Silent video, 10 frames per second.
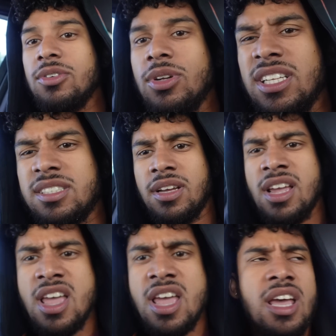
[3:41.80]
well, it's,
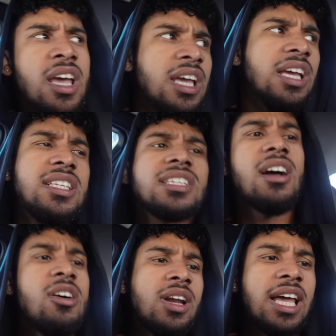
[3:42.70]
it's
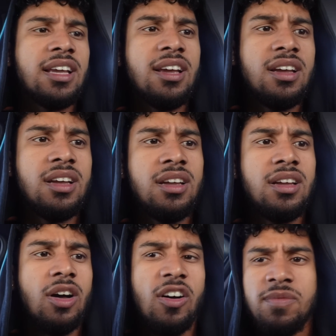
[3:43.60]
around like
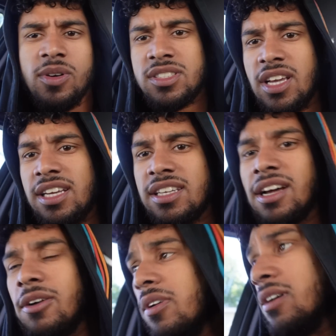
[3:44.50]
half past eight
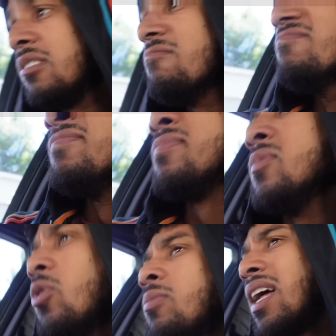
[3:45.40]
now, no?
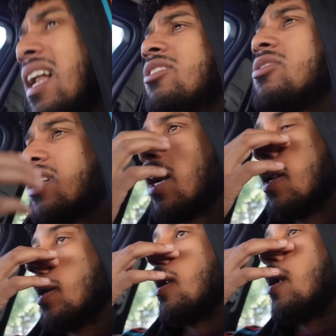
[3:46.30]
Normally I'll go train,